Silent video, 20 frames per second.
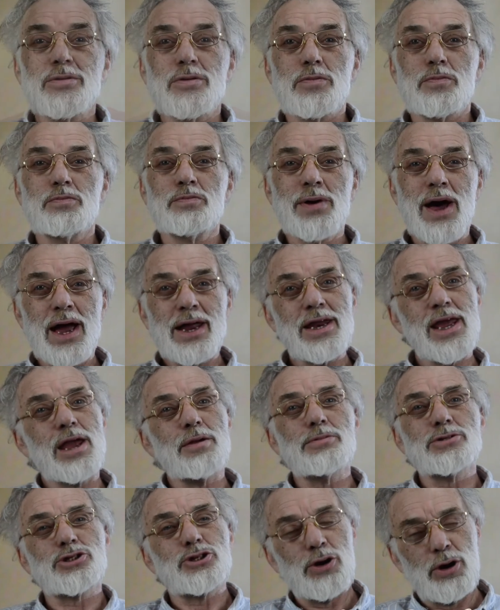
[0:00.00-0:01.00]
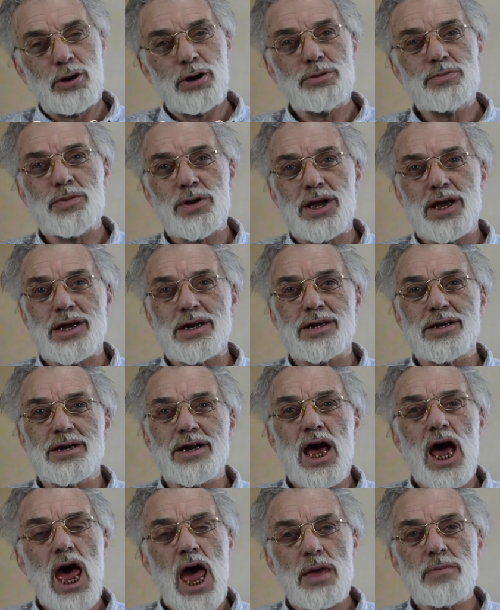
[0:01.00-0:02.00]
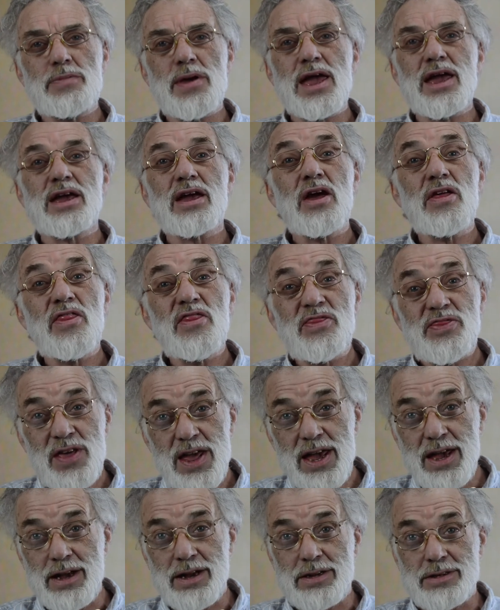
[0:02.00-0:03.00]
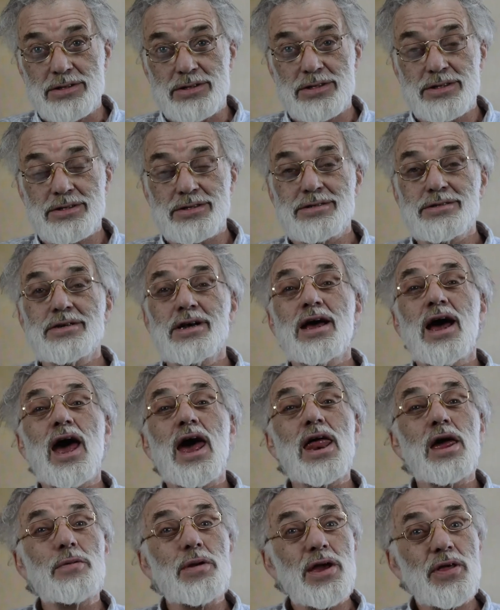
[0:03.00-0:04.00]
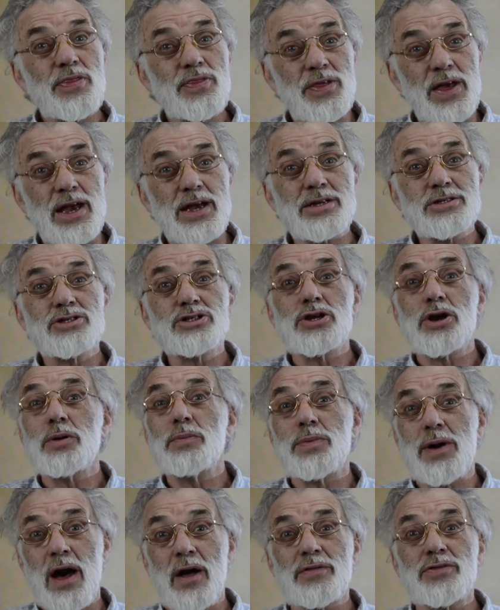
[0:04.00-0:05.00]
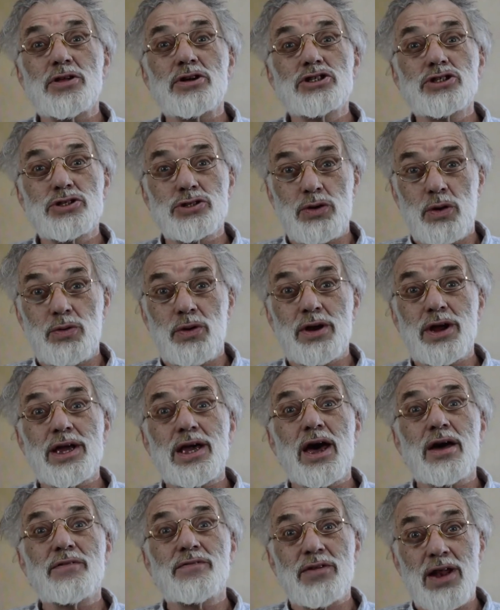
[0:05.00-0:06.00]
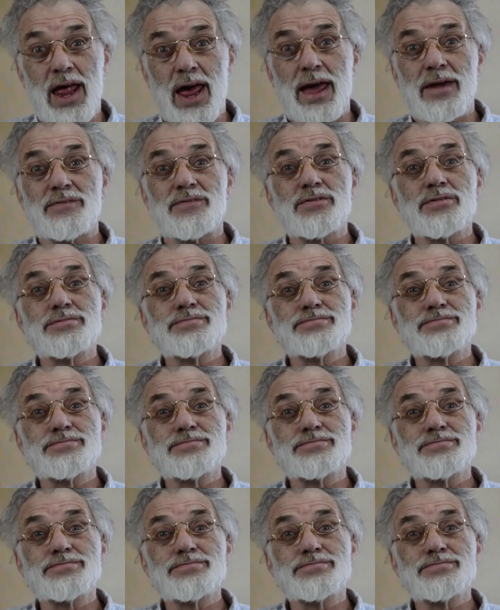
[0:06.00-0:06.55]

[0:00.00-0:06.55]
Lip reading: My name is Herb Eaton. I make things, and I make things that are about the story of life.